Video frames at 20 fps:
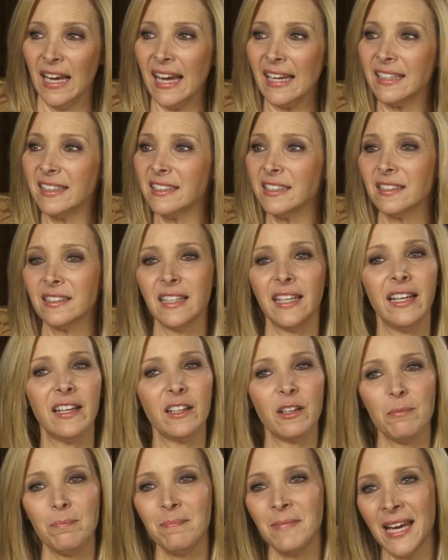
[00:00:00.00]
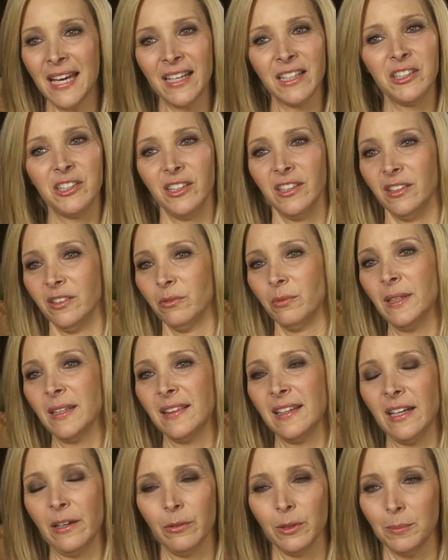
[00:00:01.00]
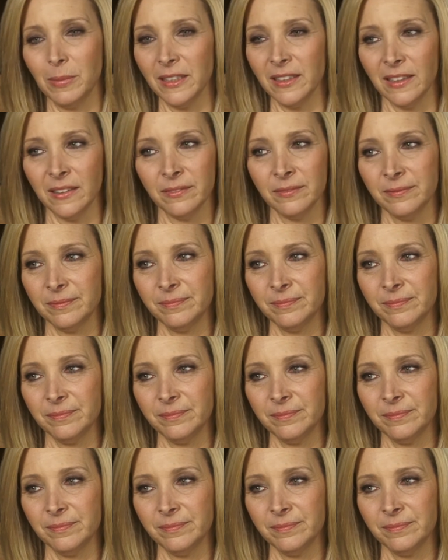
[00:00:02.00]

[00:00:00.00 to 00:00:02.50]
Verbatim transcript: I just can't imagine what that would be.